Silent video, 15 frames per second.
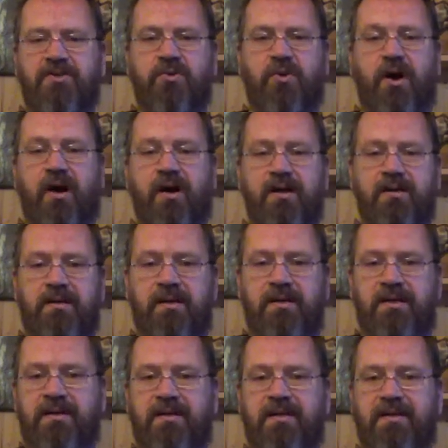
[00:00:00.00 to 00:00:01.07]
crying
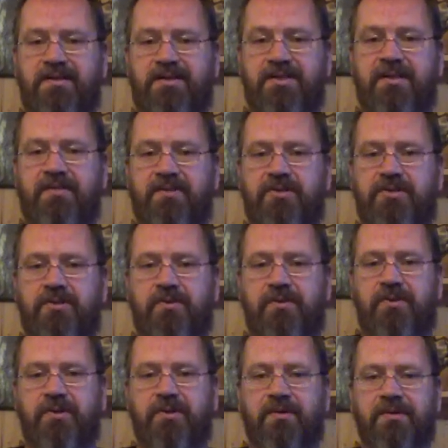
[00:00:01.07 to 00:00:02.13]
in the TV
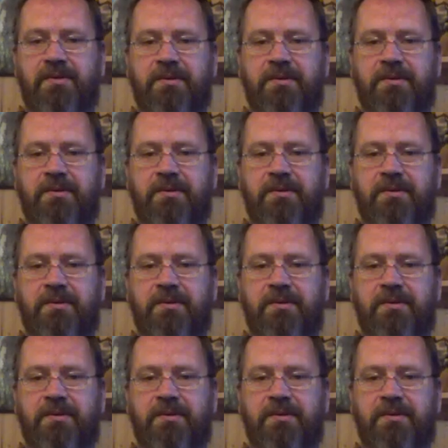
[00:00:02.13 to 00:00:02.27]
studio.